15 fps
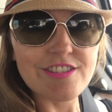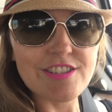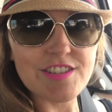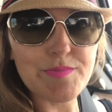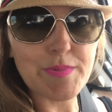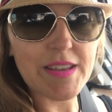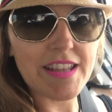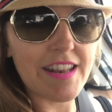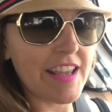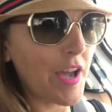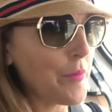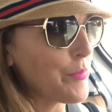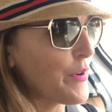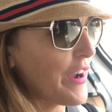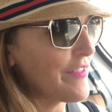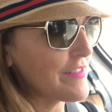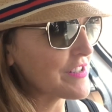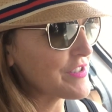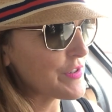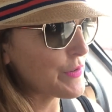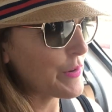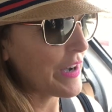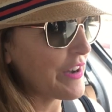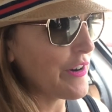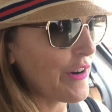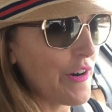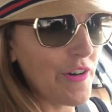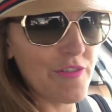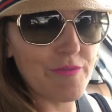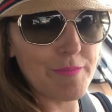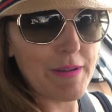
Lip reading: Just beginning our private tour of